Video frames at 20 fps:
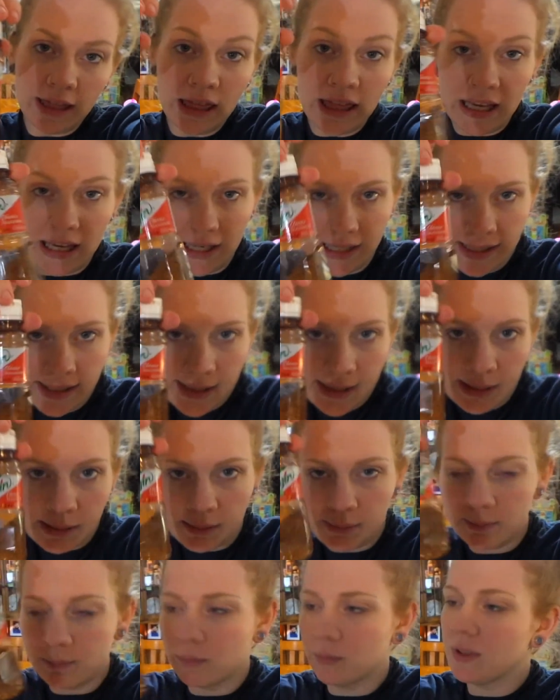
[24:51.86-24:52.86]
this
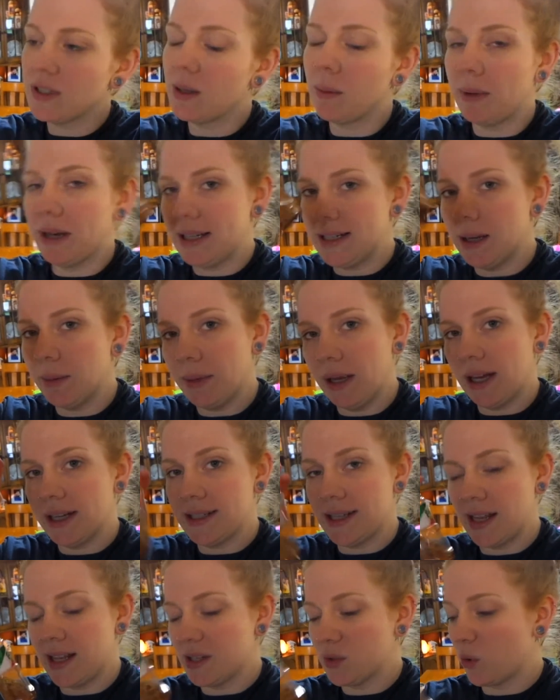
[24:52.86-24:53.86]
Somebody tell me how to
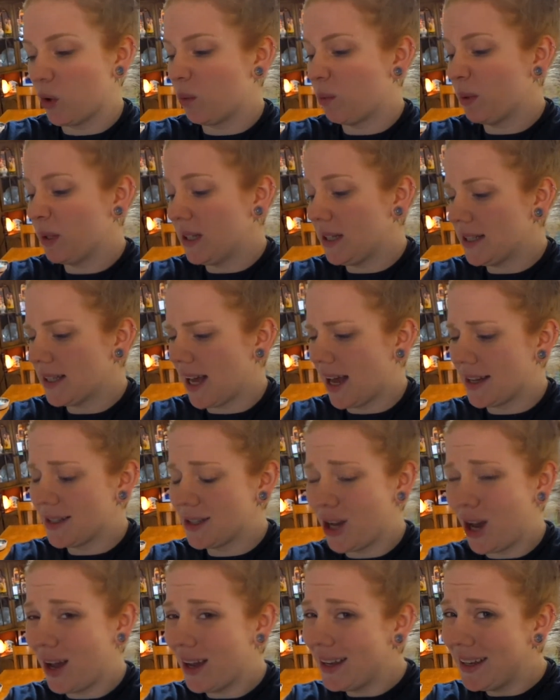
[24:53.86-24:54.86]
say this word, please.
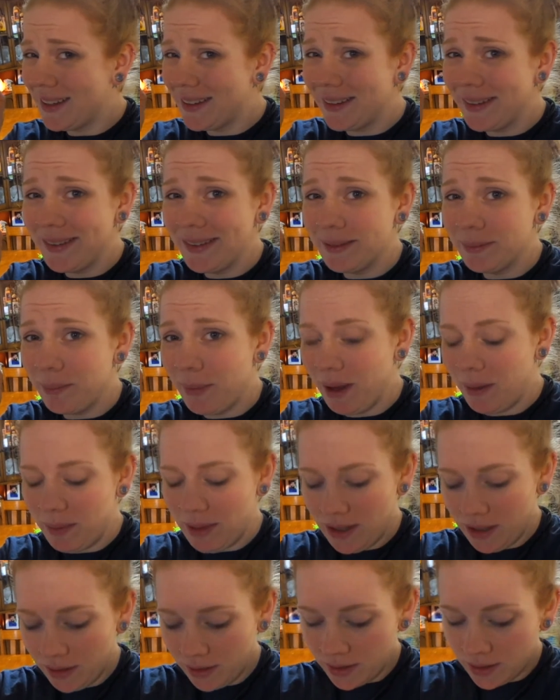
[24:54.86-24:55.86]
Tahin,
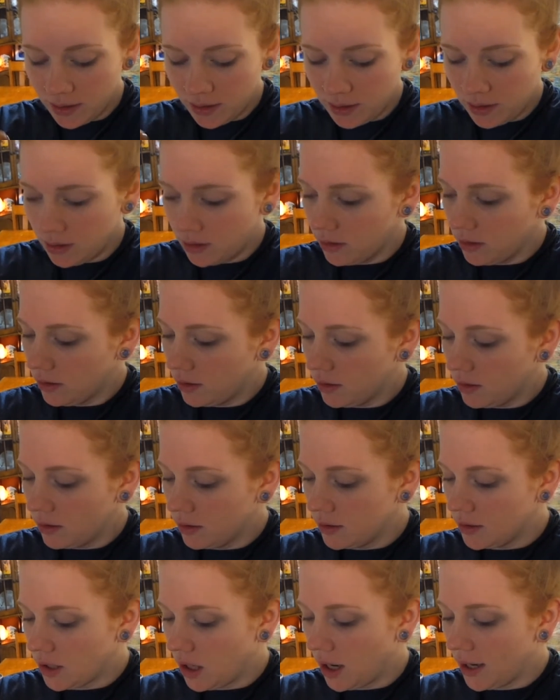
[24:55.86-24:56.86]
maybe?
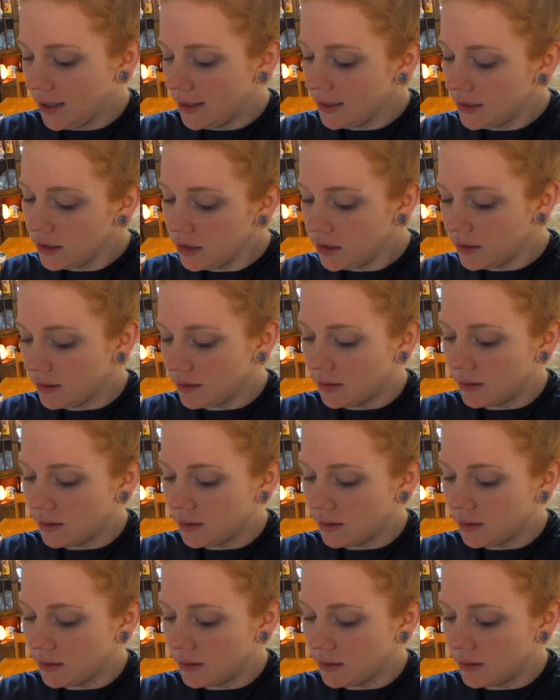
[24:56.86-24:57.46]
Tahin?